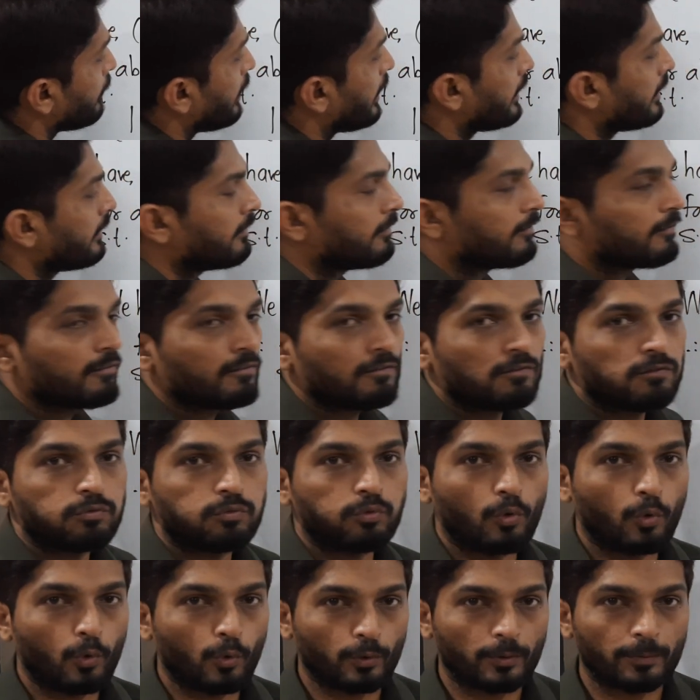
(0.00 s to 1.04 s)
by
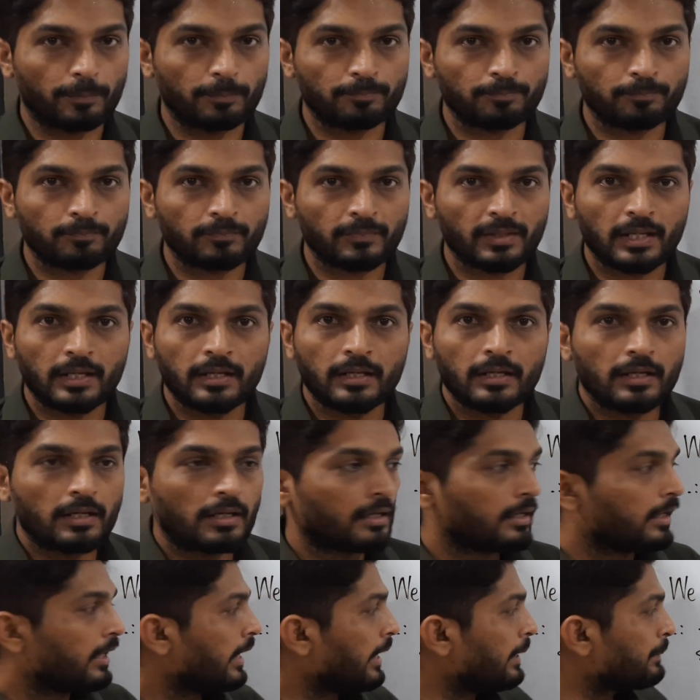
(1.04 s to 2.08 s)
4.
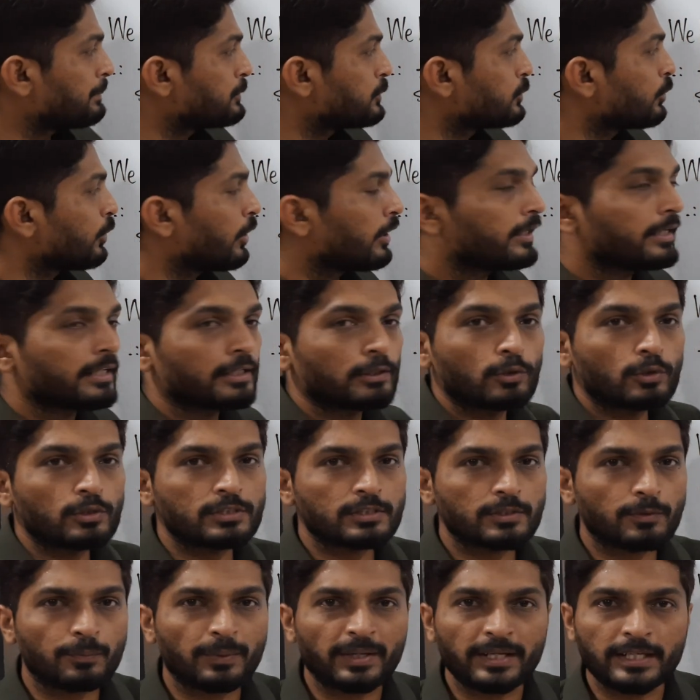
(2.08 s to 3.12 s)
Epsilon denotes
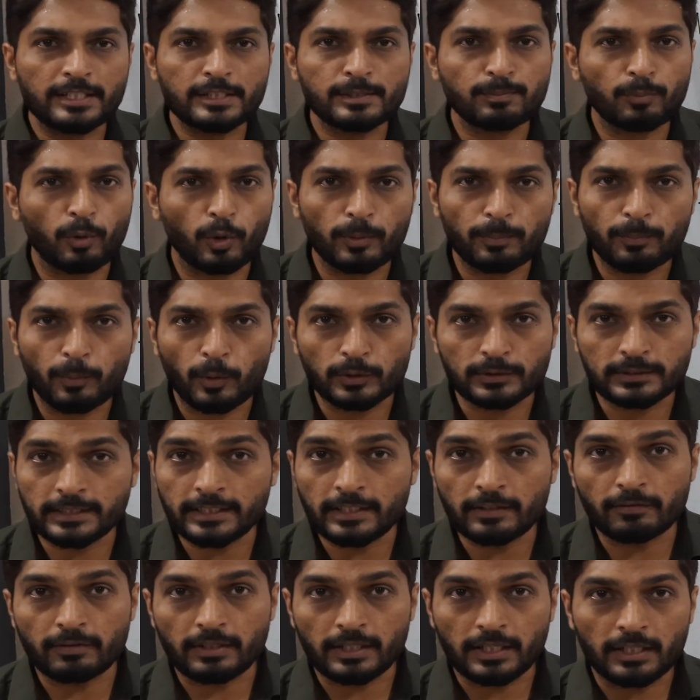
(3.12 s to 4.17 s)
a very small
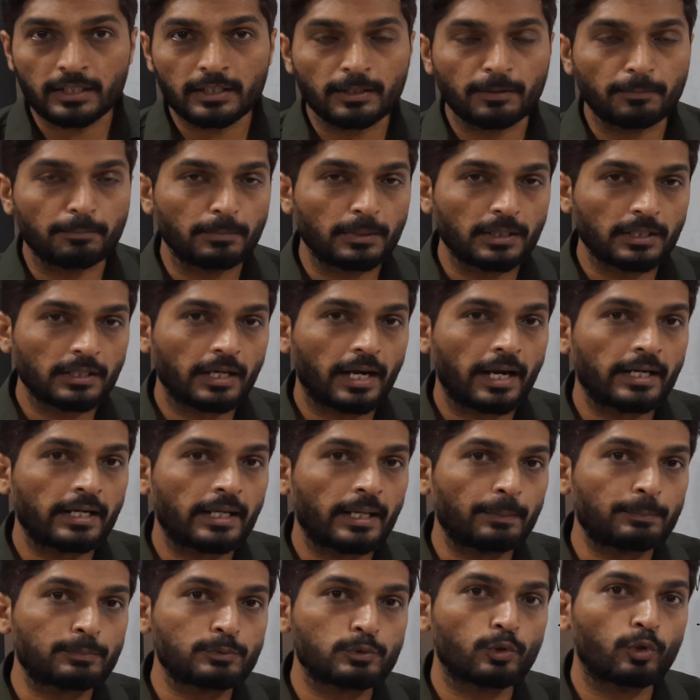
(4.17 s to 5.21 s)
positive real number and
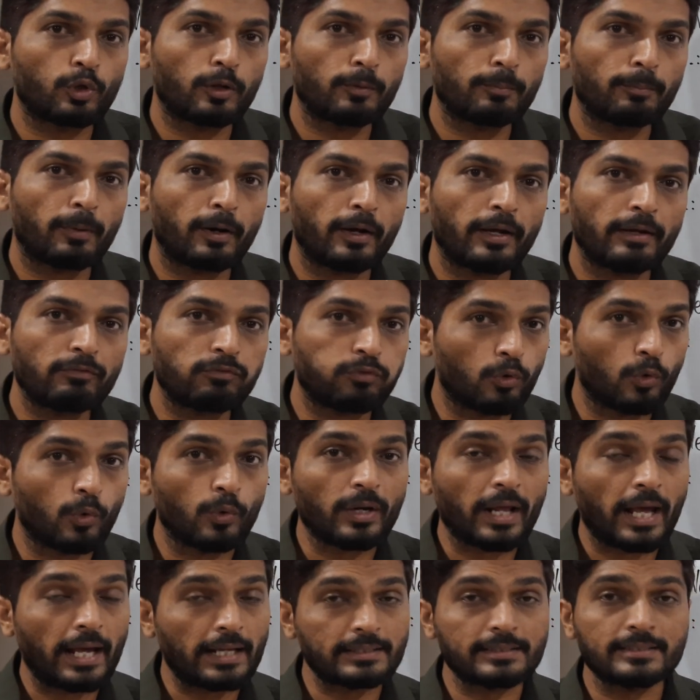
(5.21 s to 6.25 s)
epsilon by 4
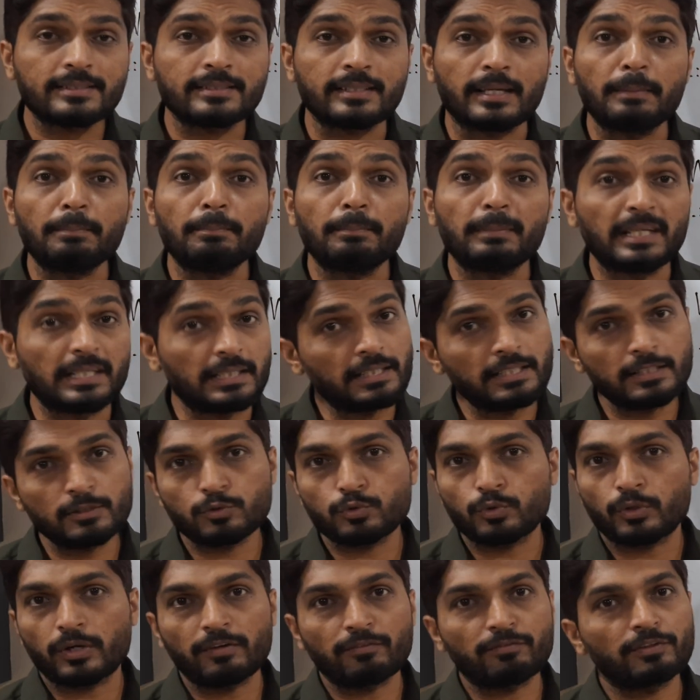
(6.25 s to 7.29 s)
has the same meaning.
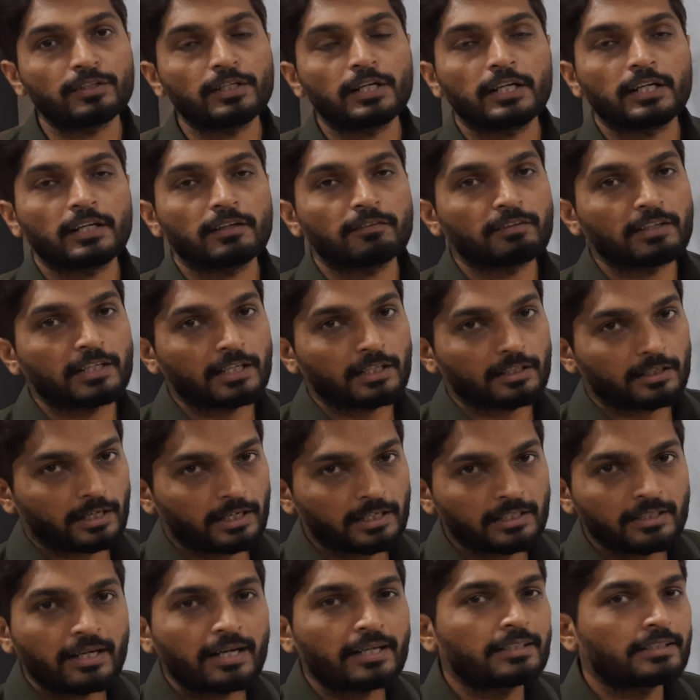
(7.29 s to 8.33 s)
So definitely we can
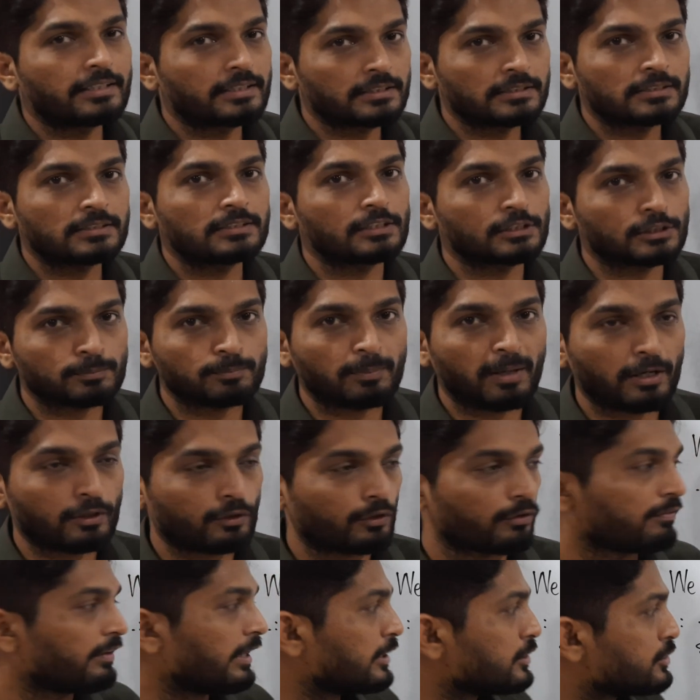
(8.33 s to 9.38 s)
write and it is just part
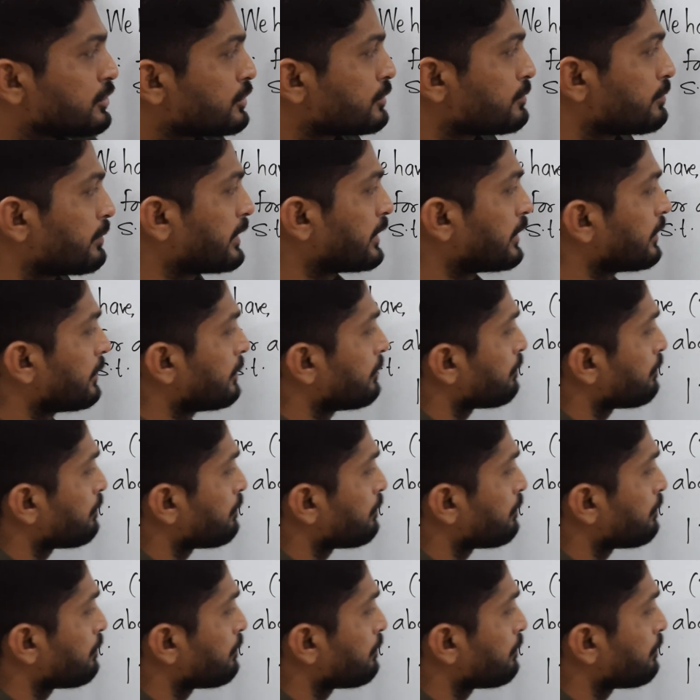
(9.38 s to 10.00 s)
of adjustment.